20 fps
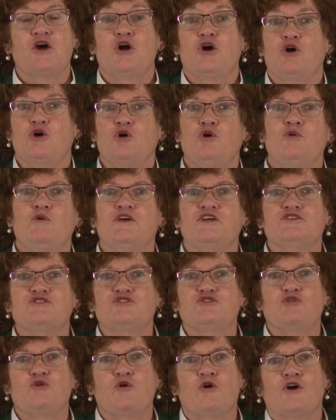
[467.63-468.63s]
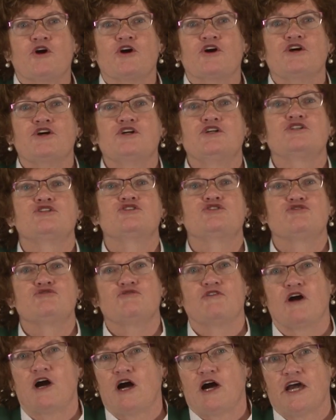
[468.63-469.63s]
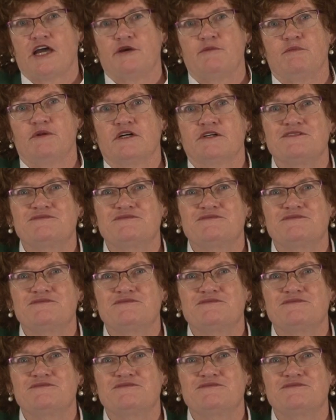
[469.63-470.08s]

Who is your tribe?